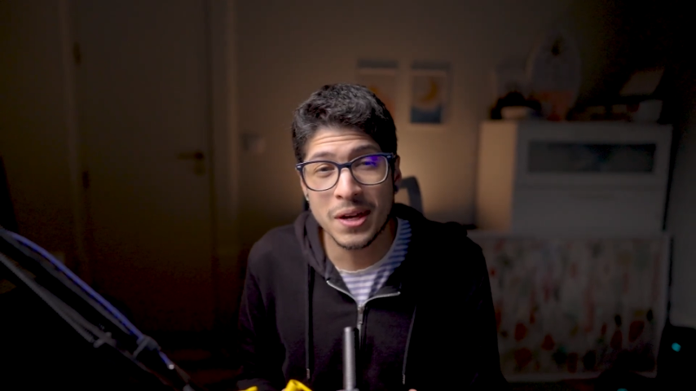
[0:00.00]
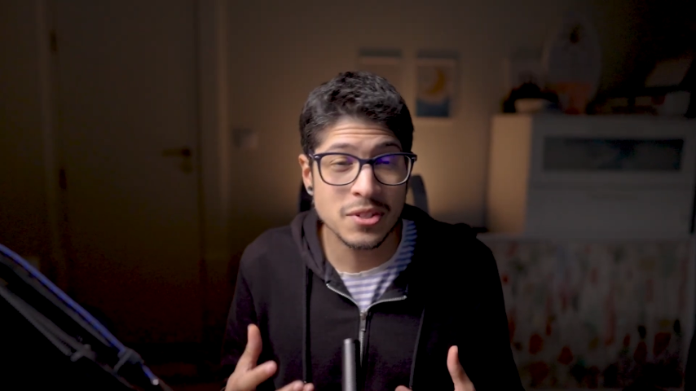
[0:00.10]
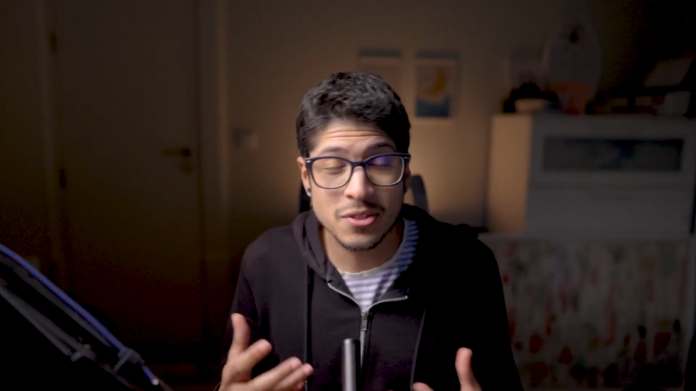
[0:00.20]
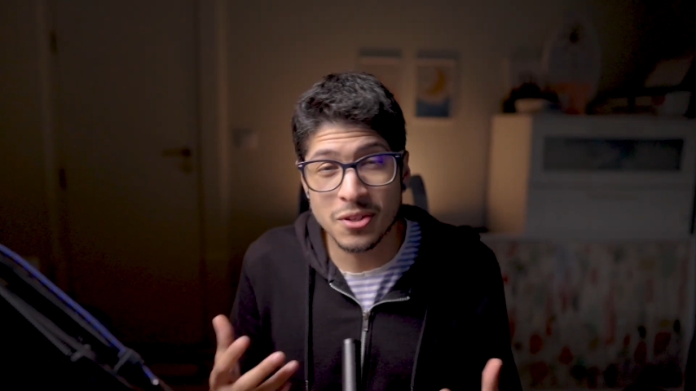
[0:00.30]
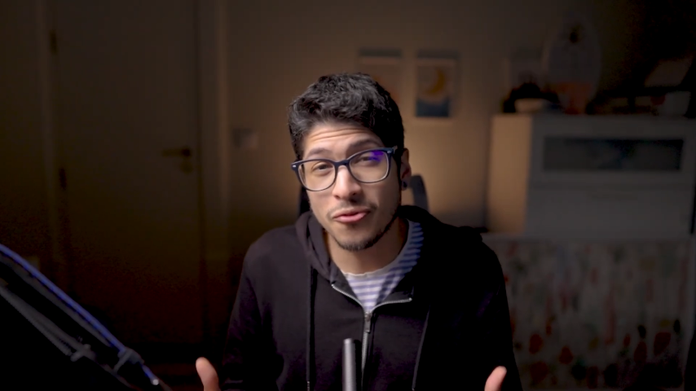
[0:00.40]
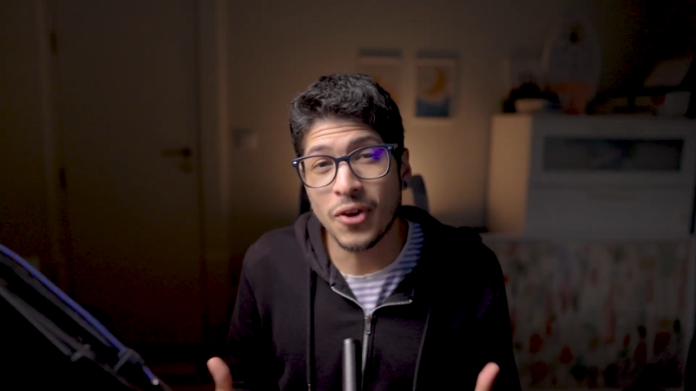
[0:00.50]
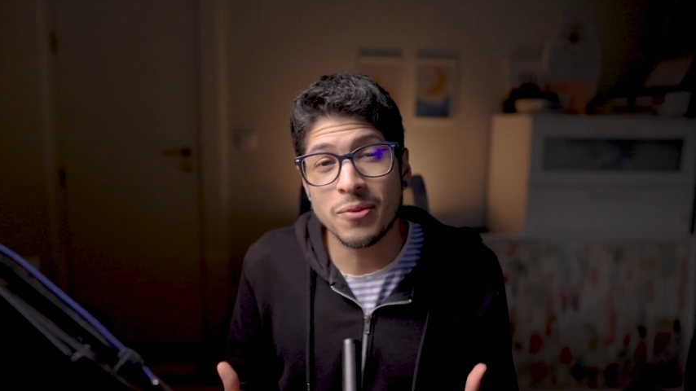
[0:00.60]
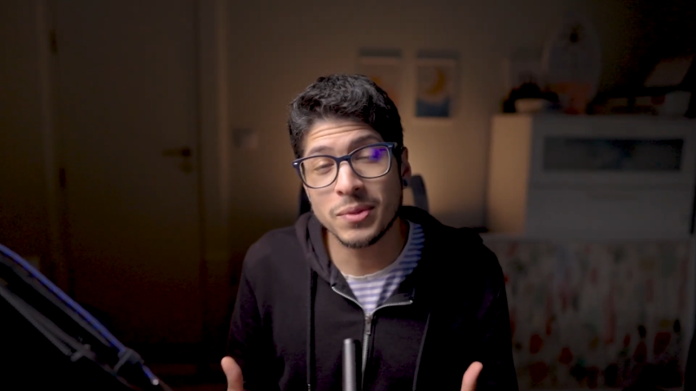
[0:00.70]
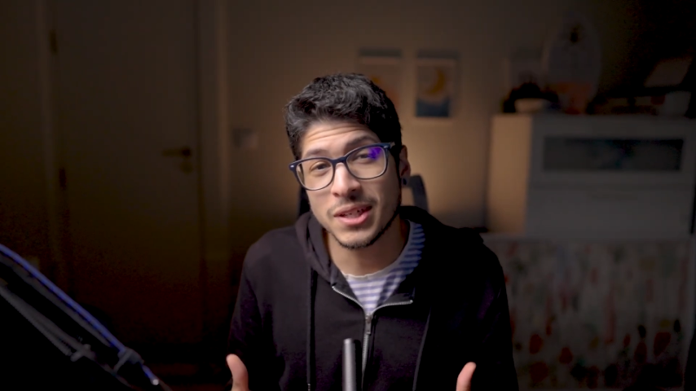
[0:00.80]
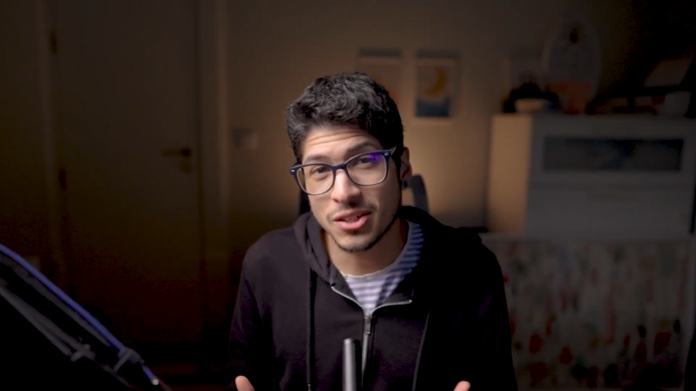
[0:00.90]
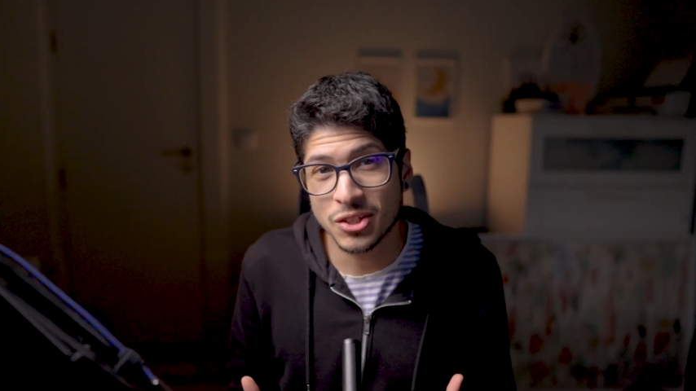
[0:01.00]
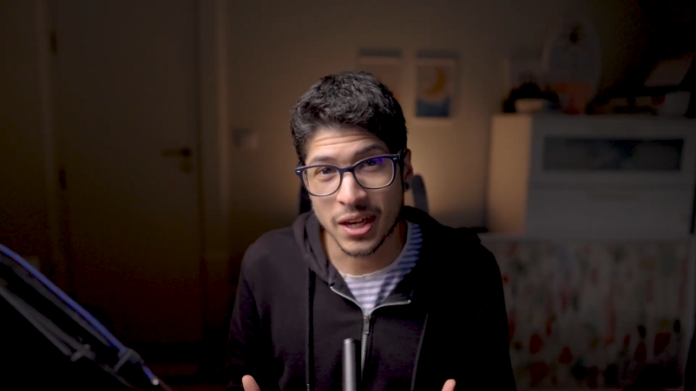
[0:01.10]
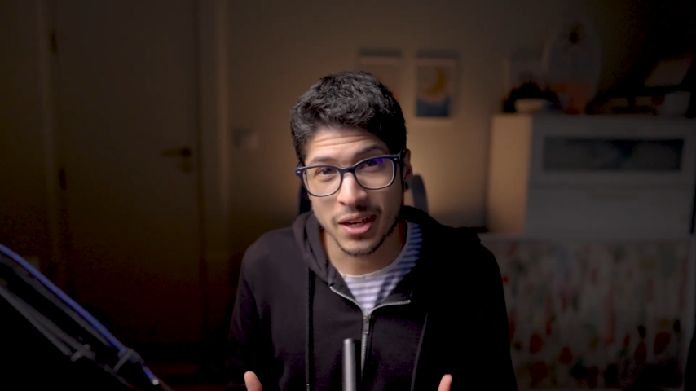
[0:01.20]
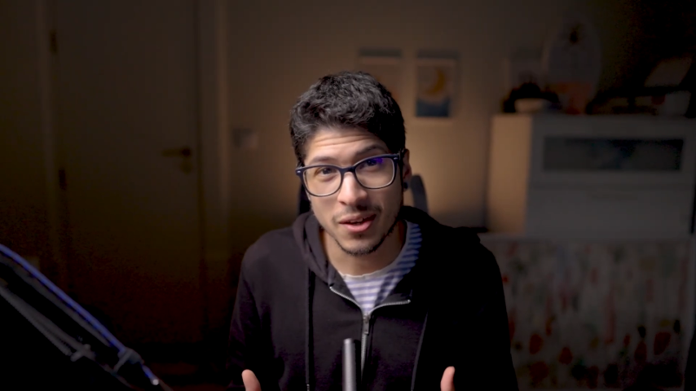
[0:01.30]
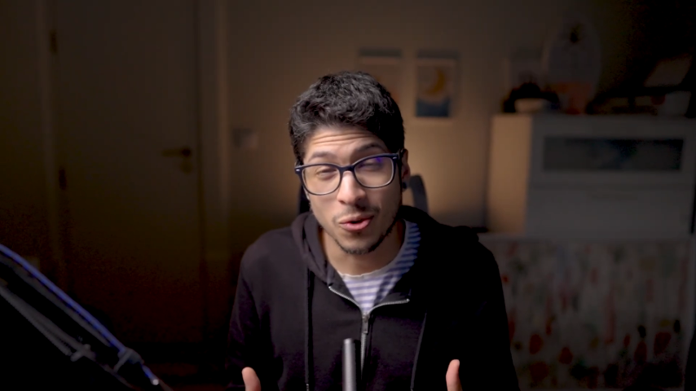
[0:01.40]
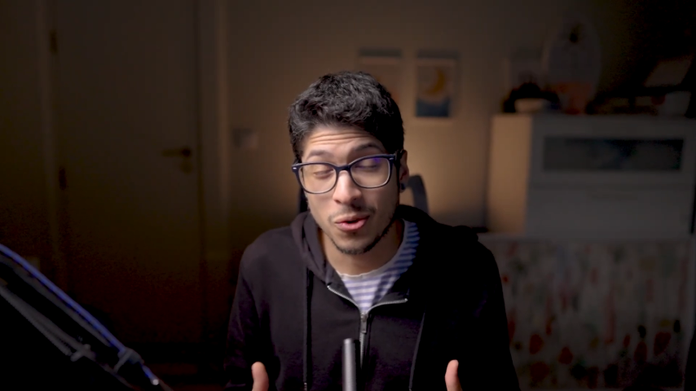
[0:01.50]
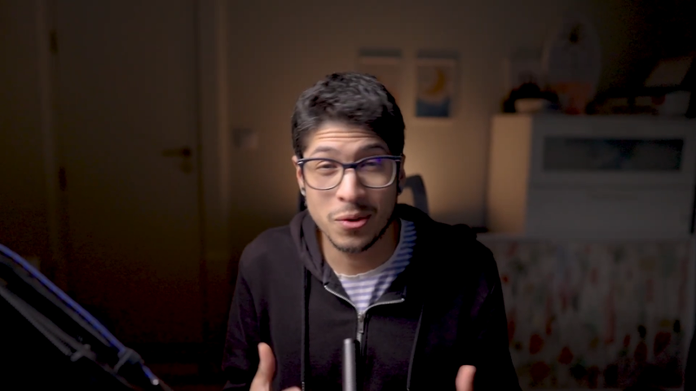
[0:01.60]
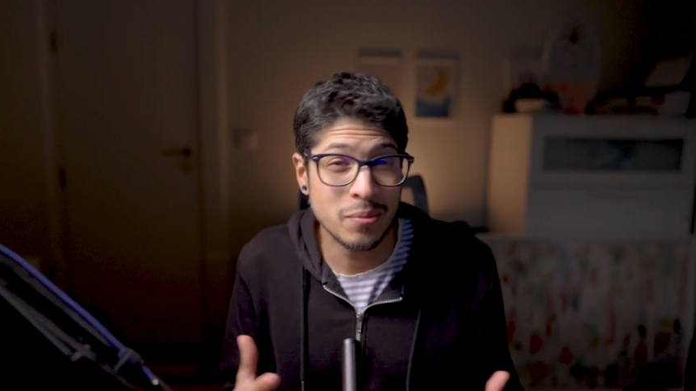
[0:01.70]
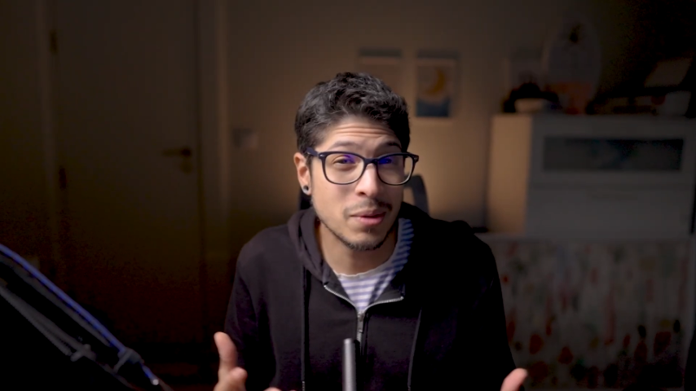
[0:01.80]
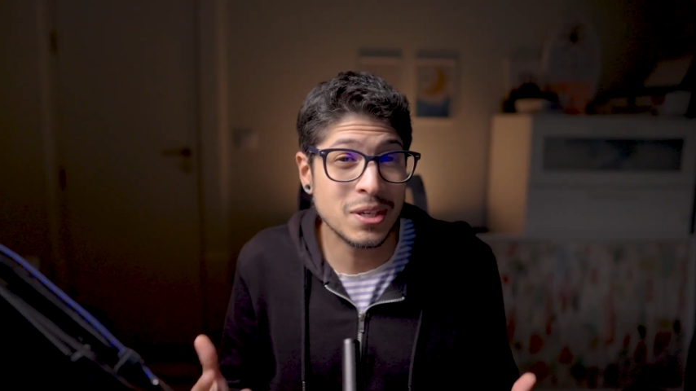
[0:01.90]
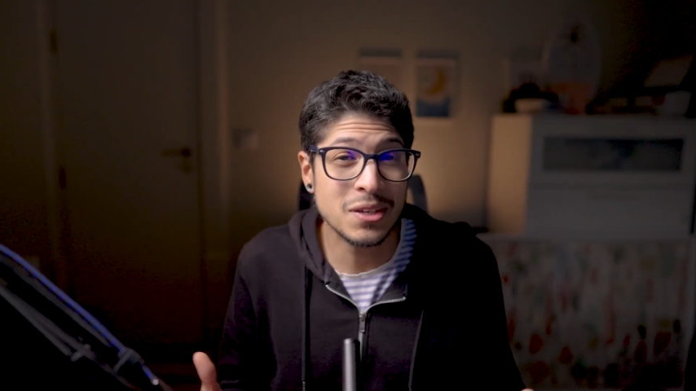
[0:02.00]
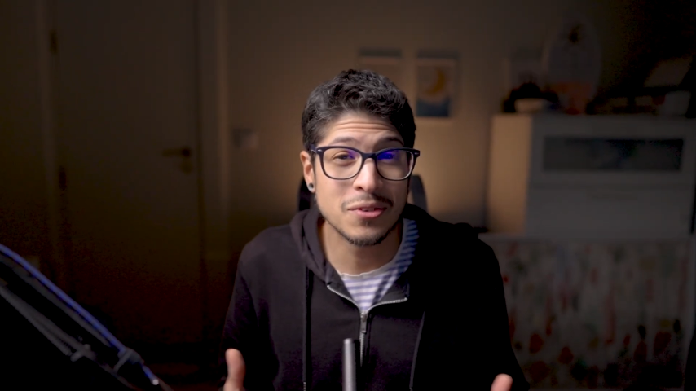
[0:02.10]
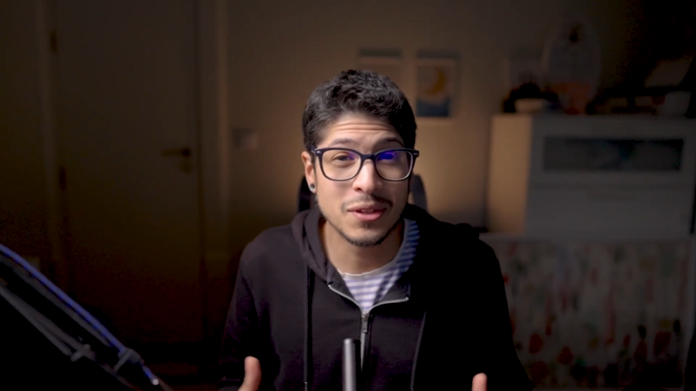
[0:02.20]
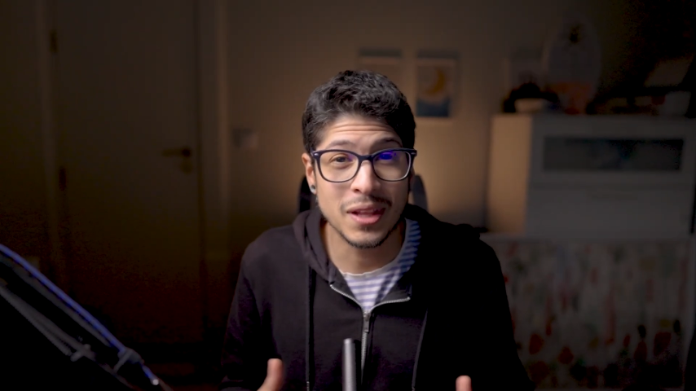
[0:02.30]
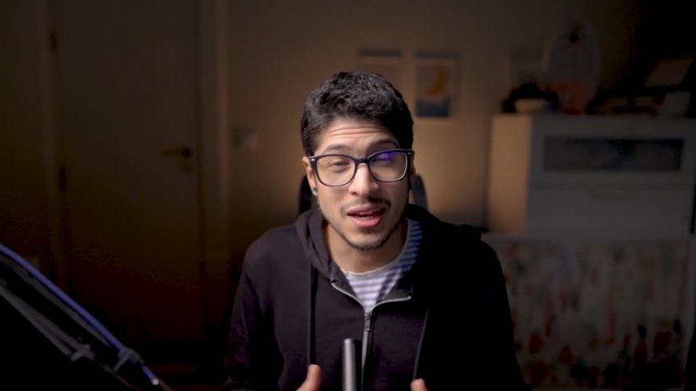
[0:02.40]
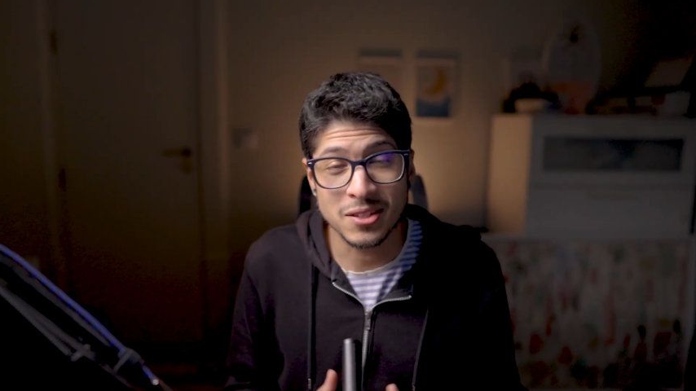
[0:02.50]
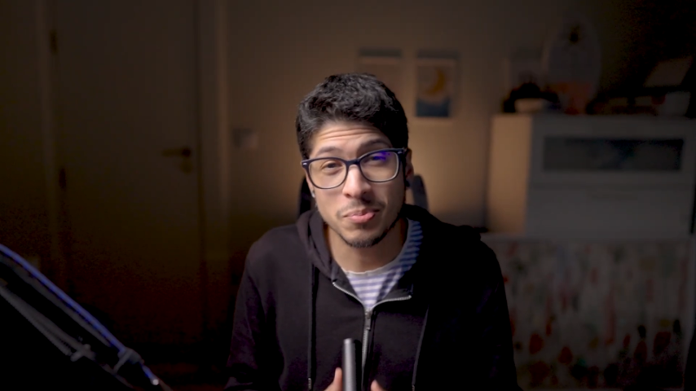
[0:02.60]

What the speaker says: This is a 5-minute check, or maybe even less,